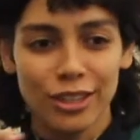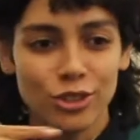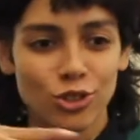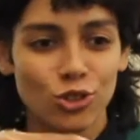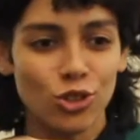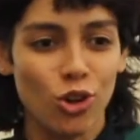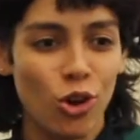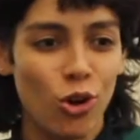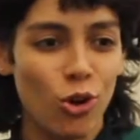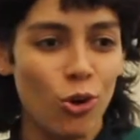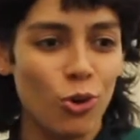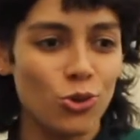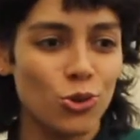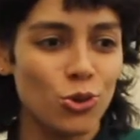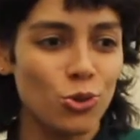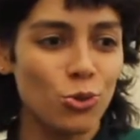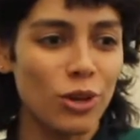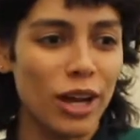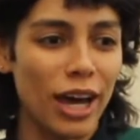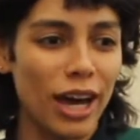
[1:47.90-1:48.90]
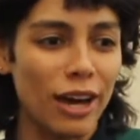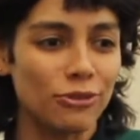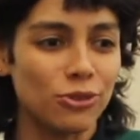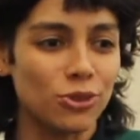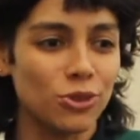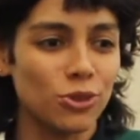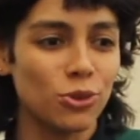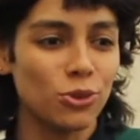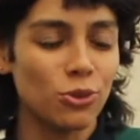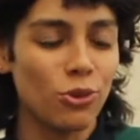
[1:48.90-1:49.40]
So you would
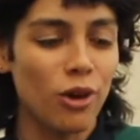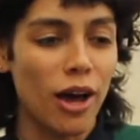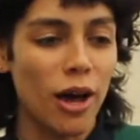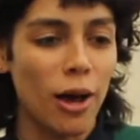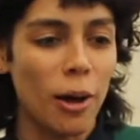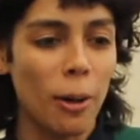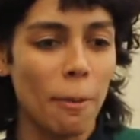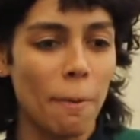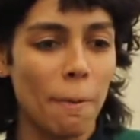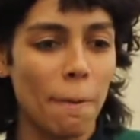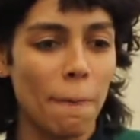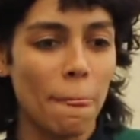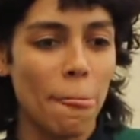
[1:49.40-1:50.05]
have to um,